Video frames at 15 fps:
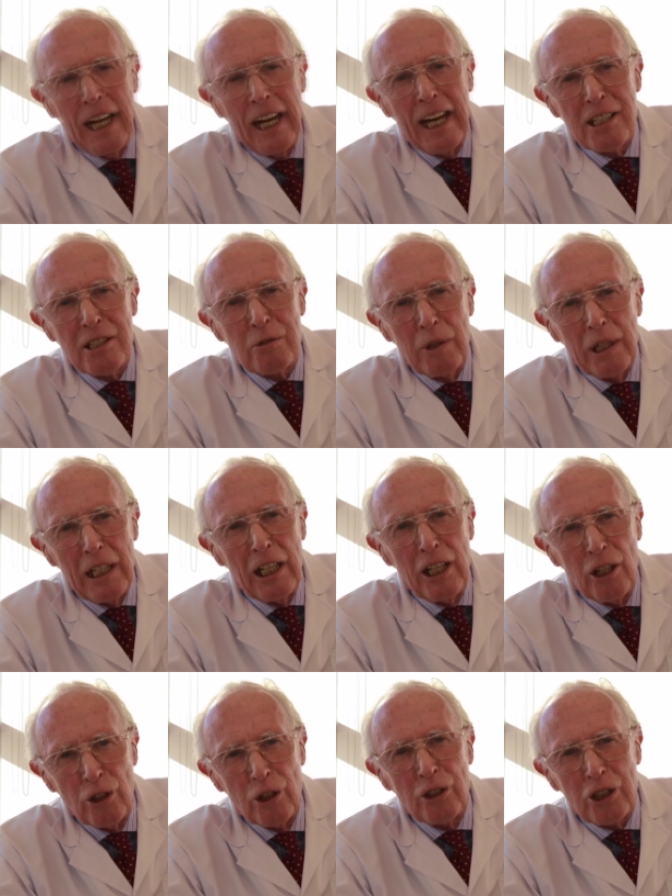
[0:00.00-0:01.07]
as we
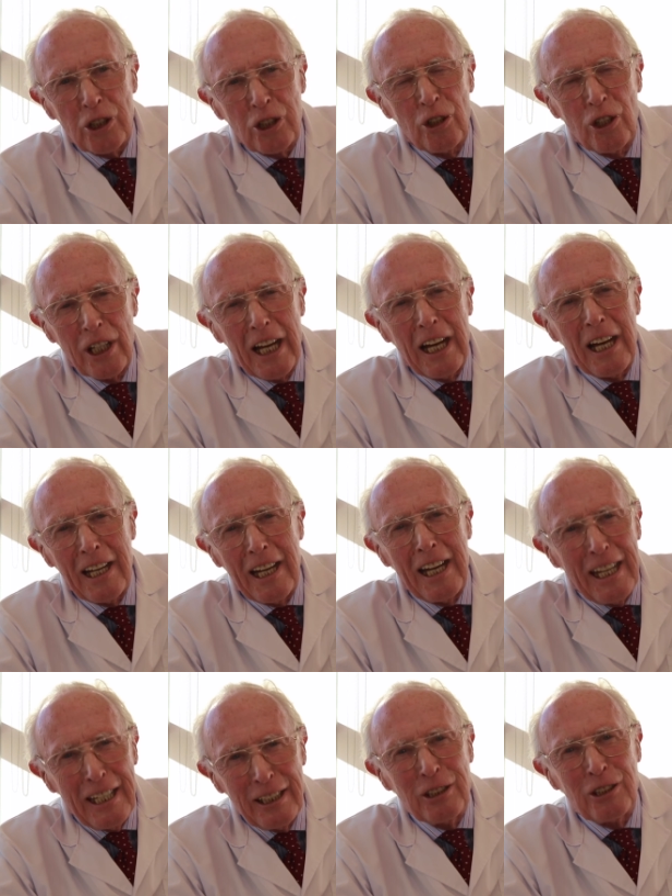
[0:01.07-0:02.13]
launch all our
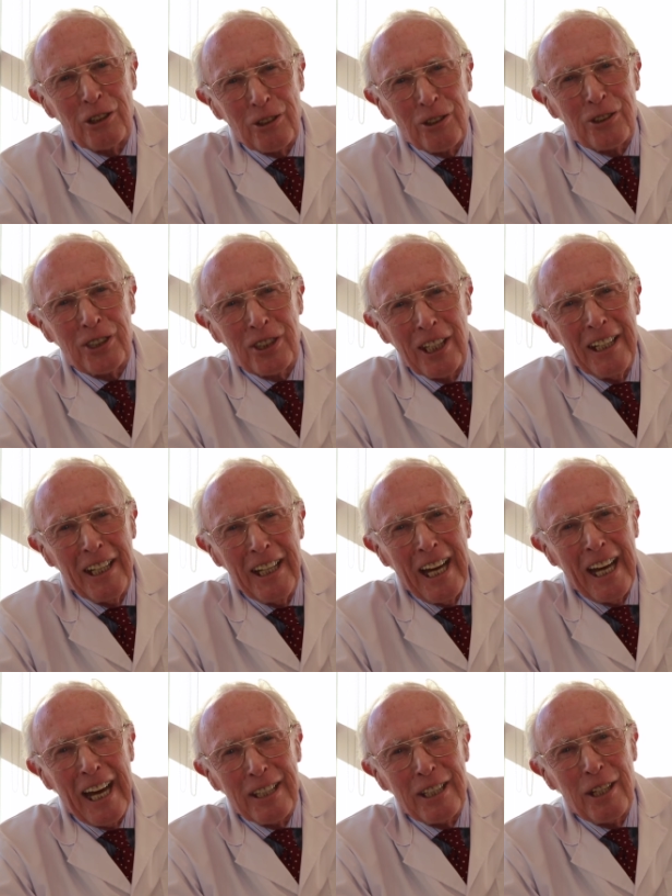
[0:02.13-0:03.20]
angels
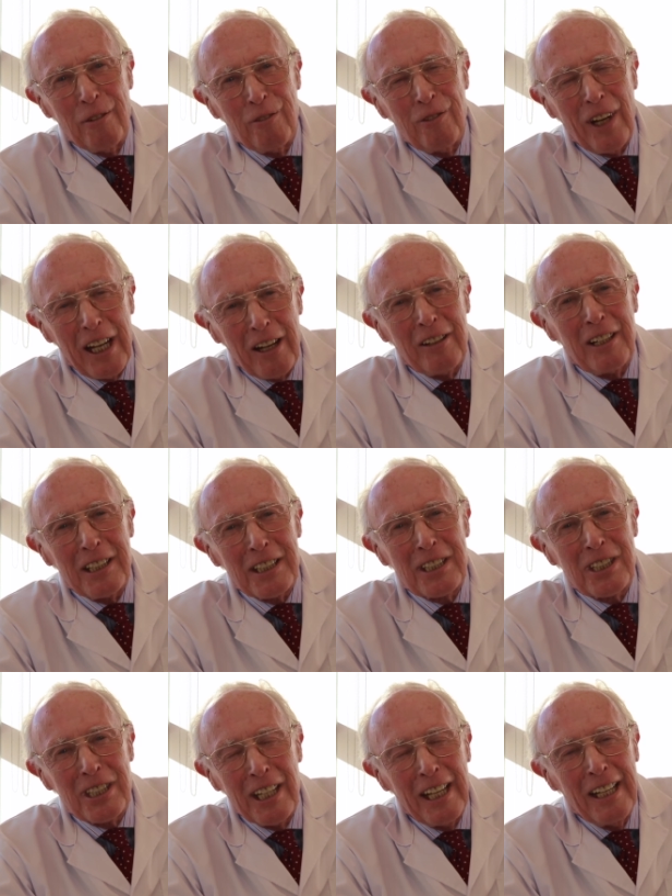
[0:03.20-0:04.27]
at the
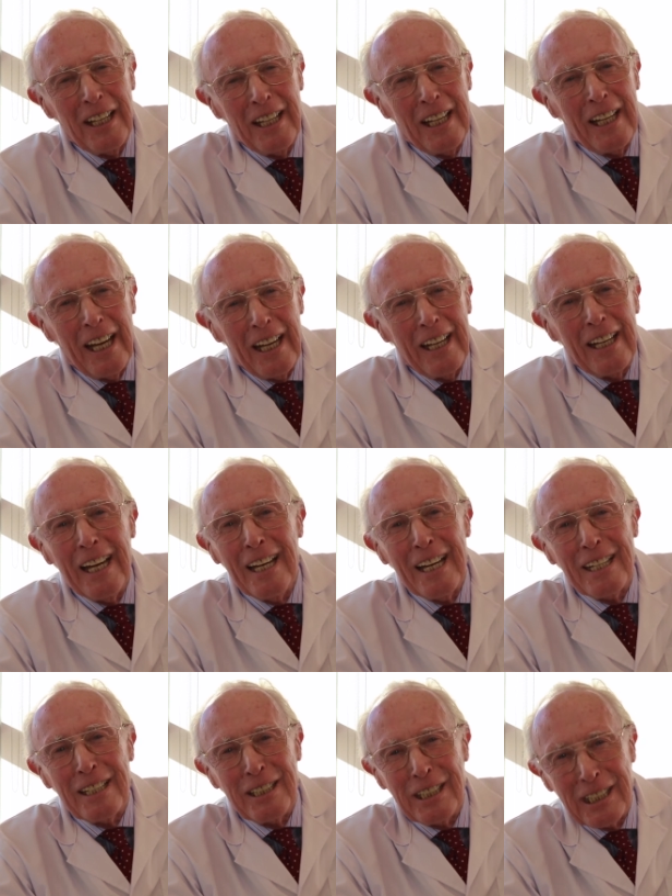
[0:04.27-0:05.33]
various
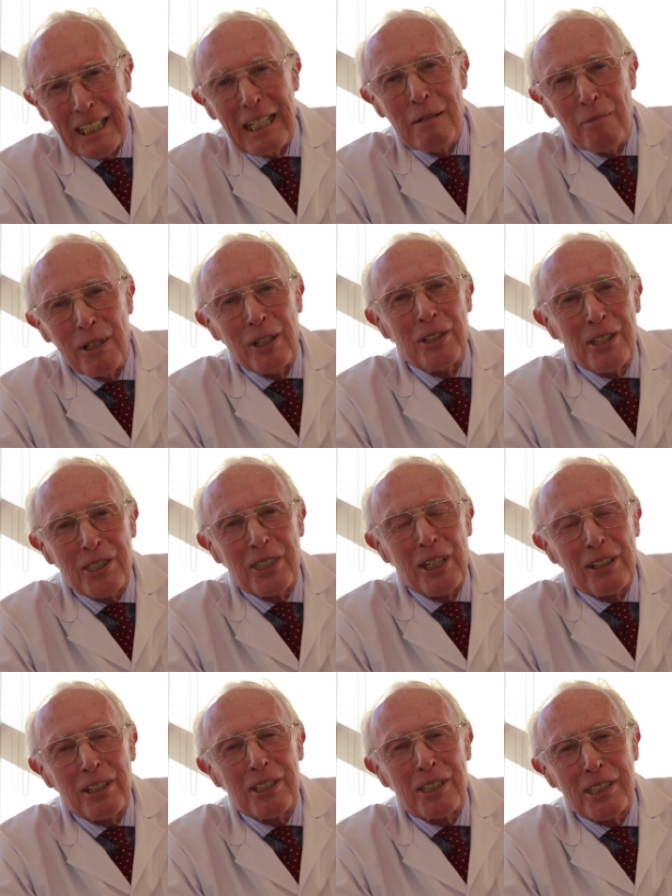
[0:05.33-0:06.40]
uh, demons
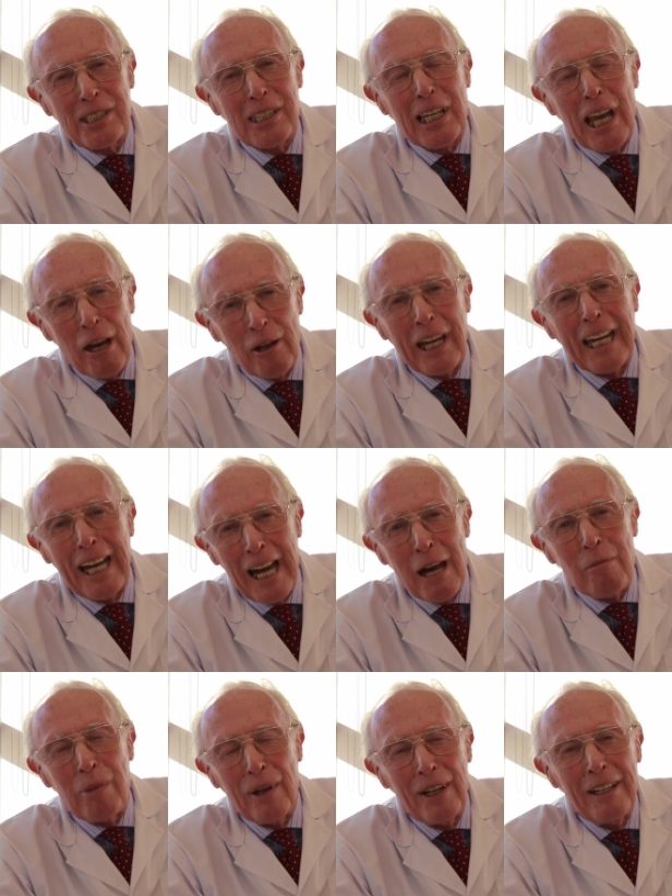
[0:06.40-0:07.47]
that are slowing up